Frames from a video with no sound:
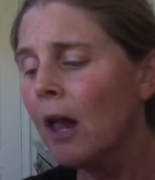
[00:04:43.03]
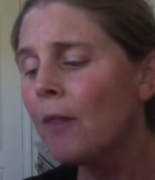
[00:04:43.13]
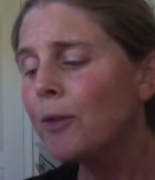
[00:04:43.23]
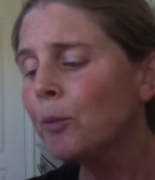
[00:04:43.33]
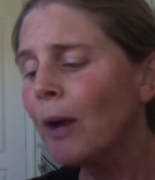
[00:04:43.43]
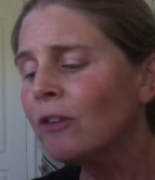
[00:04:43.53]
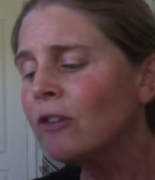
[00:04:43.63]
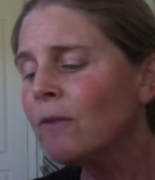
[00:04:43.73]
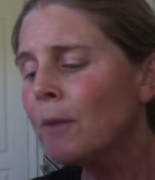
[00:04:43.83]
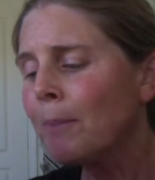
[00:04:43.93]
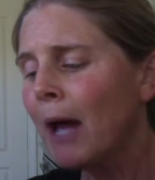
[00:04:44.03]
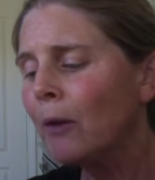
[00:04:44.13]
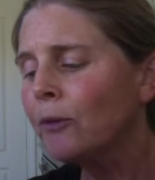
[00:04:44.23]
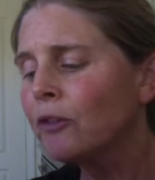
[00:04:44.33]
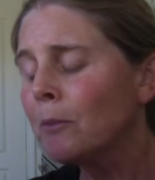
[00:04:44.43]
"The rest of the
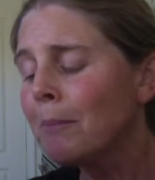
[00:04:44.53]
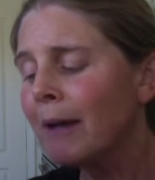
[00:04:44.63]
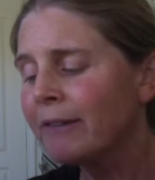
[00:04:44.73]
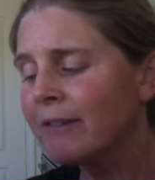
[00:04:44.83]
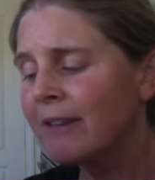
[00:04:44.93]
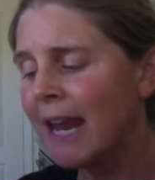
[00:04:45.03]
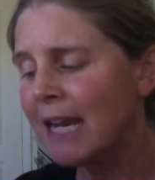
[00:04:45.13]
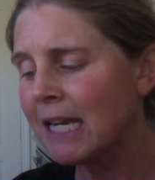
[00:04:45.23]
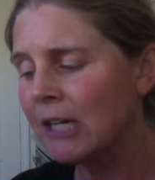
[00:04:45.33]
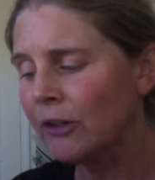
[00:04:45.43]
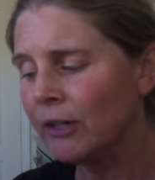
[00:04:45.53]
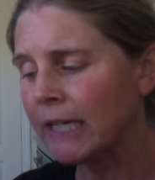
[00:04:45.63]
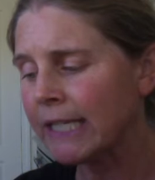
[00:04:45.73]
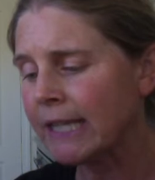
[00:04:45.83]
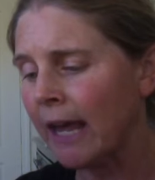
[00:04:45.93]
pelts must stay here," he
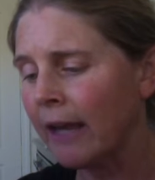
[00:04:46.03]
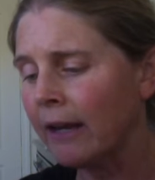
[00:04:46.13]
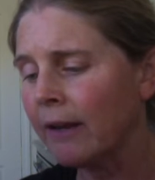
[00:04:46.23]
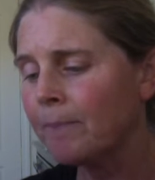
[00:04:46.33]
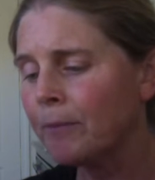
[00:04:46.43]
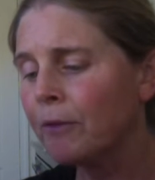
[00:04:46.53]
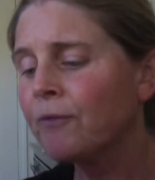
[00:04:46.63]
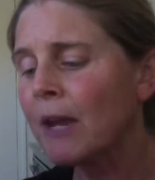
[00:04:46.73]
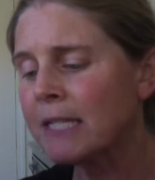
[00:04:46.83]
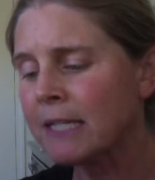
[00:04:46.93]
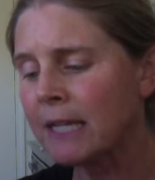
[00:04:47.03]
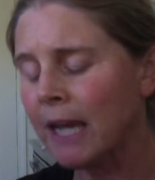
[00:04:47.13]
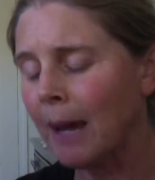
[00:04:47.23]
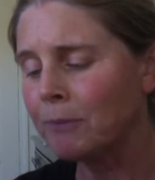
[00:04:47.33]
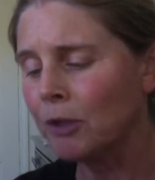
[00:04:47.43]
said, facing
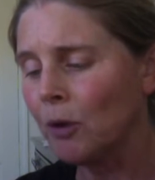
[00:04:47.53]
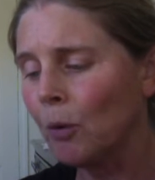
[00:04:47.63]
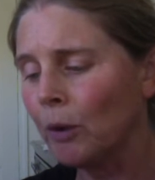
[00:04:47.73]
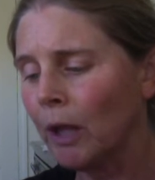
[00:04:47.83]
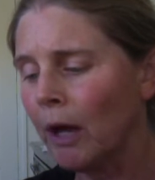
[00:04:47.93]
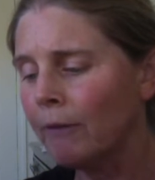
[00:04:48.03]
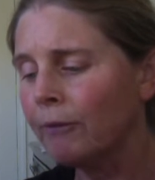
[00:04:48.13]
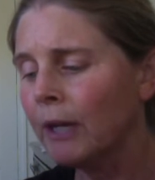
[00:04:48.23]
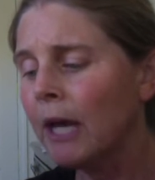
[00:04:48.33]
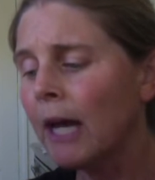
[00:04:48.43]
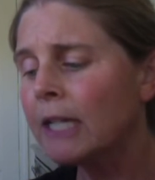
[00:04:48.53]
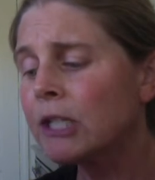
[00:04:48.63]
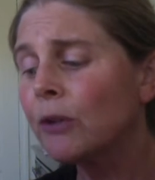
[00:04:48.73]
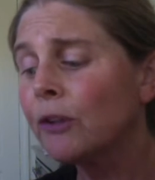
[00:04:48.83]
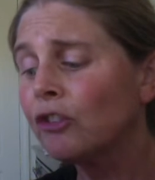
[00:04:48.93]
Captain Orlov,
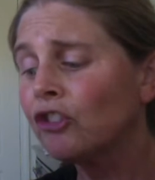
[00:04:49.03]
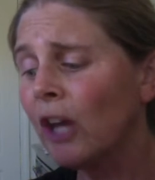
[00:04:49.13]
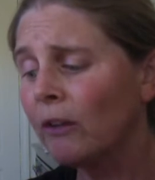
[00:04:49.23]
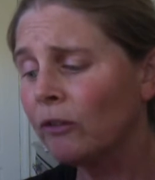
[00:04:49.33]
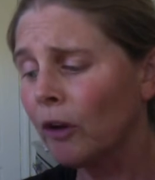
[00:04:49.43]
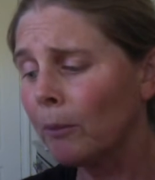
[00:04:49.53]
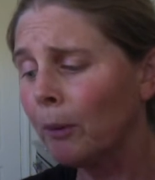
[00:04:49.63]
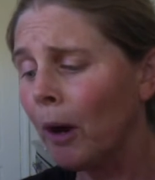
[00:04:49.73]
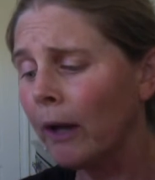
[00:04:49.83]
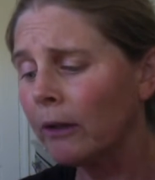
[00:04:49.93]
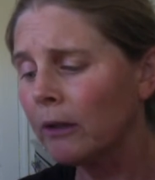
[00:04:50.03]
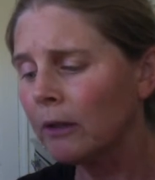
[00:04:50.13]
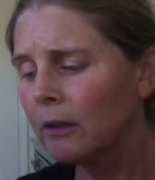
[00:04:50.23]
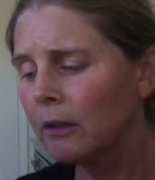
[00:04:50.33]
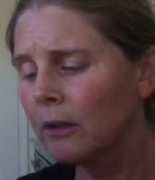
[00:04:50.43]
"until the chests are brought."
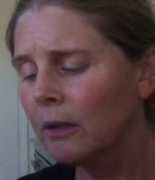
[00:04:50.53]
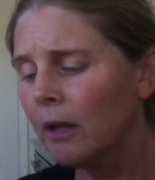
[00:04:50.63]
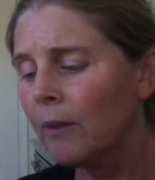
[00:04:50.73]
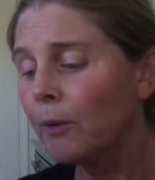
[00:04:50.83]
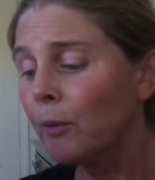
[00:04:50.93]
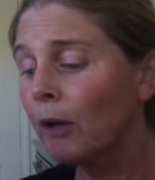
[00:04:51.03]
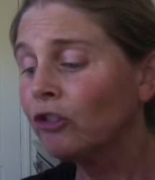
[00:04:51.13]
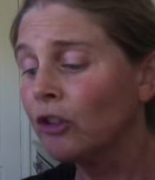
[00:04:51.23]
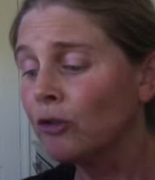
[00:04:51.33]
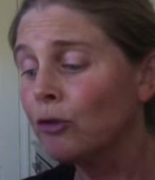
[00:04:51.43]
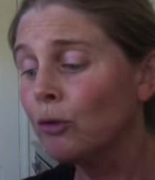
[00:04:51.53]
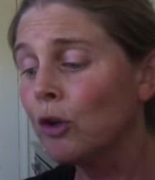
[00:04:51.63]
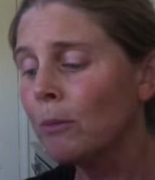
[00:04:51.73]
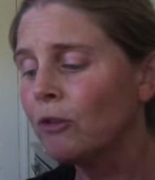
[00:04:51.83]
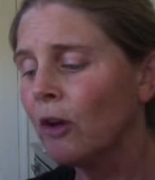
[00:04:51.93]
The Russian drew
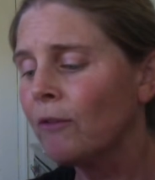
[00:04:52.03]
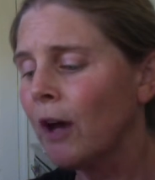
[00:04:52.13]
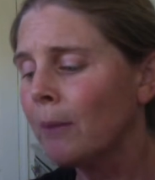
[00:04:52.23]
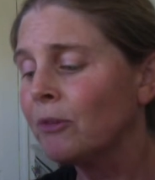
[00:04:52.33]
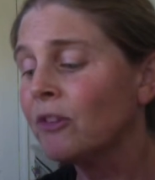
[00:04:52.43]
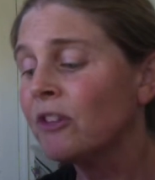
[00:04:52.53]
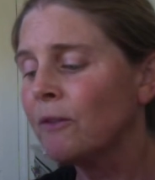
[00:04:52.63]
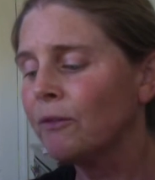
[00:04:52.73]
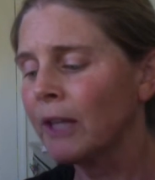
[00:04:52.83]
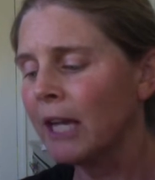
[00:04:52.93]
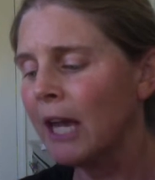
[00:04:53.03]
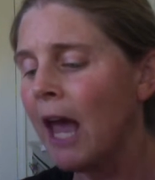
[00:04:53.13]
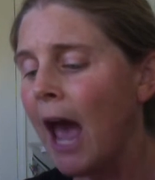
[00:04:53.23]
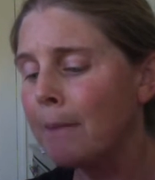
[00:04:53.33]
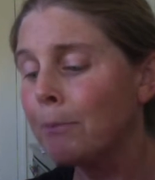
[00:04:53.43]
himself up stiffly
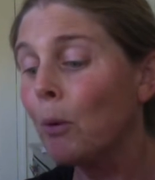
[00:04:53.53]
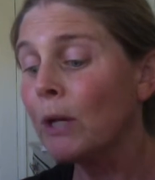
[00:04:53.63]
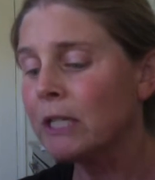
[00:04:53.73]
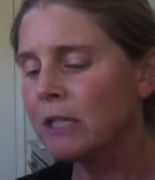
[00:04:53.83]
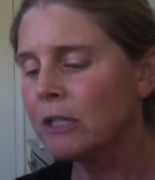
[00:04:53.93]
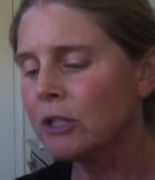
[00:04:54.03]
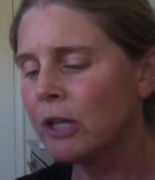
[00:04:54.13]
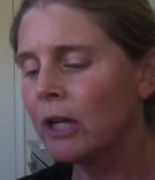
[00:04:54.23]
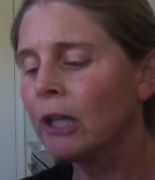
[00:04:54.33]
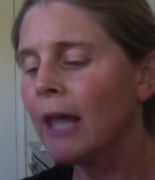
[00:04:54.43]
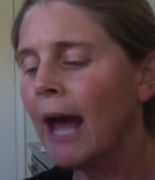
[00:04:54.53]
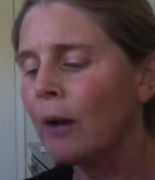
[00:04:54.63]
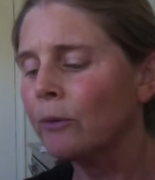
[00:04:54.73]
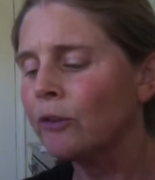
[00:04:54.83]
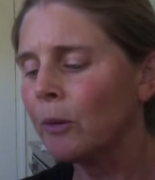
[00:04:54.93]
and pointed to the
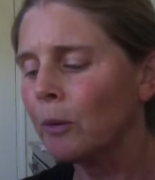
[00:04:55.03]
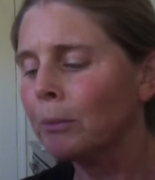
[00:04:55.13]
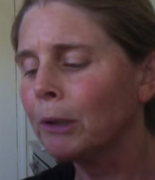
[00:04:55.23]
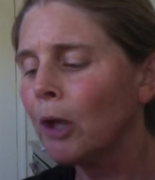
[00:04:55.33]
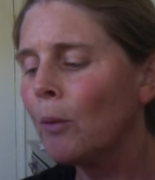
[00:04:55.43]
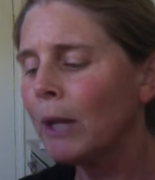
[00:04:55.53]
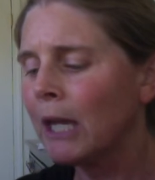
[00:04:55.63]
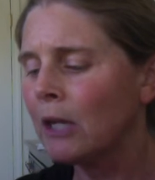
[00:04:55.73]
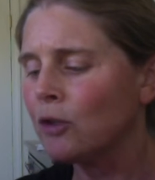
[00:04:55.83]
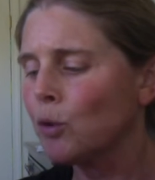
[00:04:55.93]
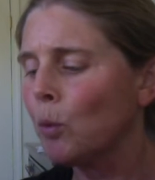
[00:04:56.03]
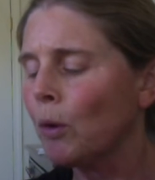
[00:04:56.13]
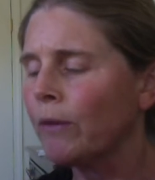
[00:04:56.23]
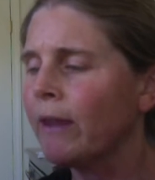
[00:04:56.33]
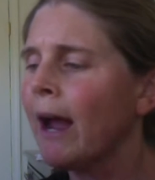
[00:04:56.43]
clouds that were blowing in
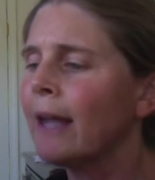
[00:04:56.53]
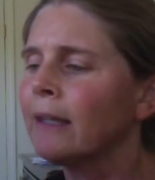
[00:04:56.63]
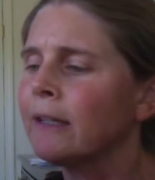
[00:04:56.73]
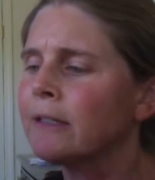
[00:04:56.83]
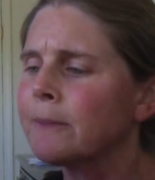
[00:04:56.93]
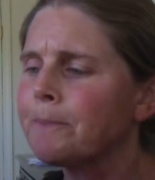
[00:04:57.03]
toward the island.